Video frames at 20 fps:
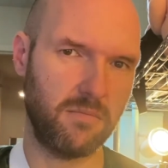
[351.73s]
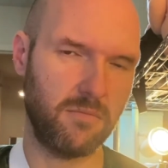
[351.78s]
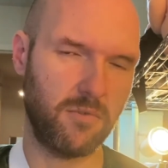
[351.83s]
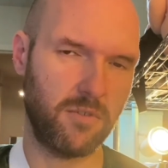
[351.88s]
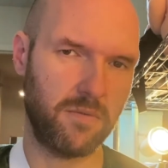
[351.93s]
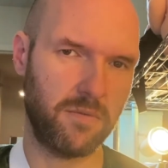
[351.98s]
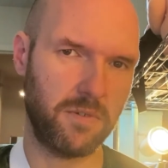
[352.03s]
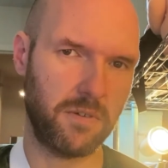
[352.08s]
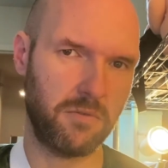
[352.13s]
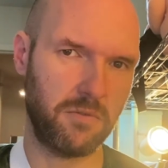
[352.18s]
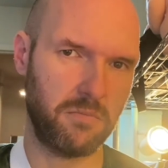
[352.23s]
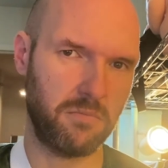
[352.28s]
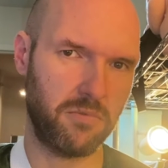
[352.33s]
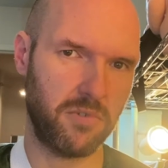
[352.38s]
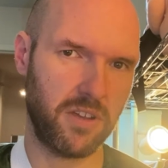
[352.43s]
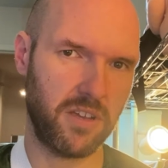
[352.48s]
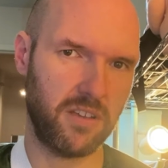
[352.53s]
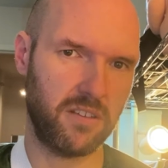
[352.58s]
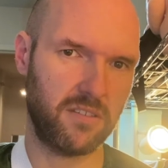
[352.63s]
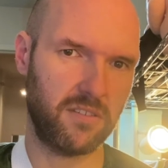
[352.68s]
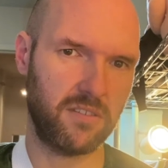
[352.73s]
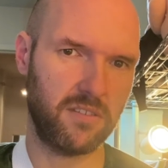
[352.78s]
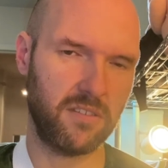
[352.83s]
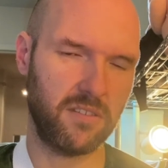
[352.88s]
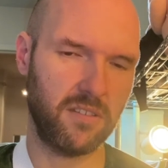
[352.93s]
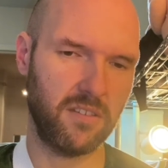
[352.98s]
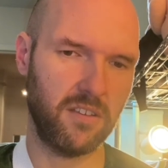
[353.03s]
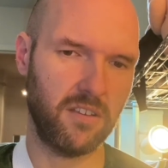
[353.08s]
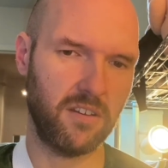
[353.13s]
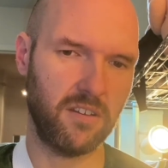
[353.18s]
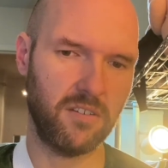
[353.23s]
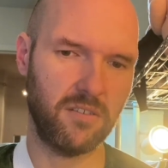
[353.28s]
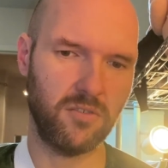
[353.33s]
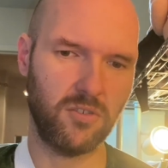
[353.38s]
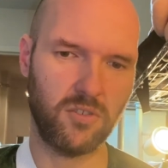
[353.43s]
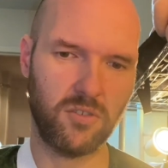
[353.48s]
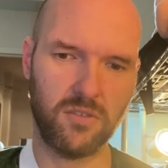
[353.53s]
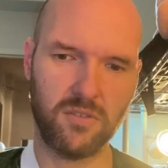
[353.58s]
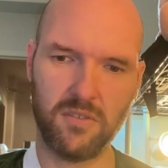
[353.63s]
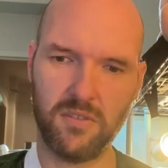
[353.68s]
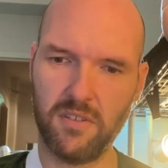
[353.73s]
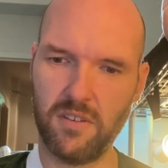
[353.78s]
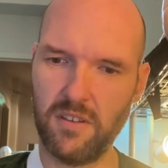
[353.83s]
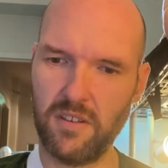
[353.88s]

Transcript: more frequent breaks, just